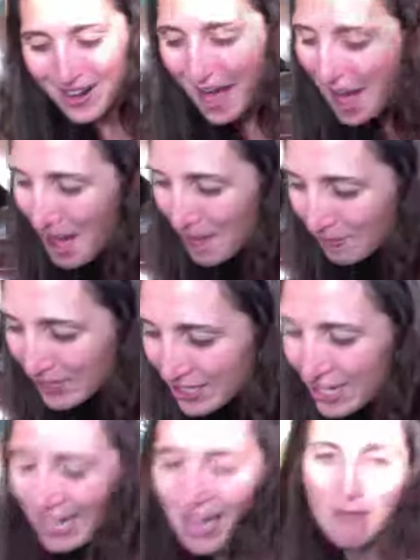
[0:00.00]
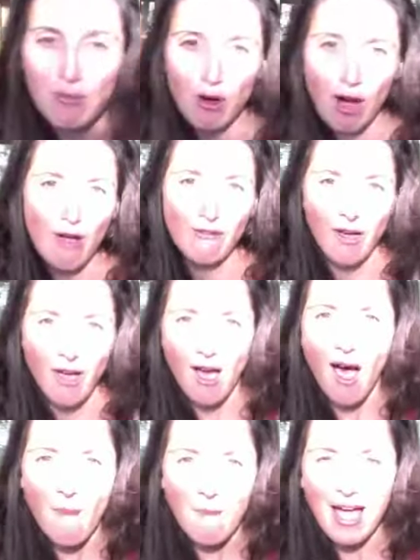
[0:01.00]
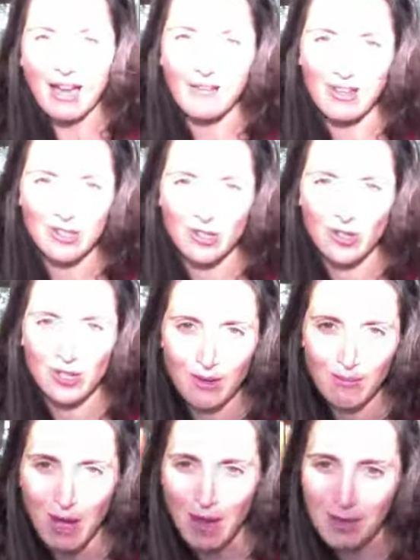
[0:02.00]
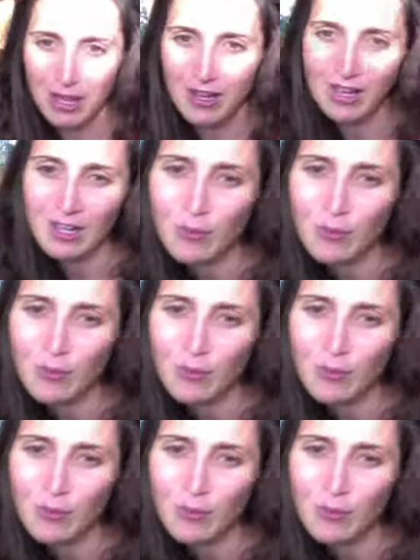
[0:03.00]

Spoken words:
To check out more of my adventures in mommyhood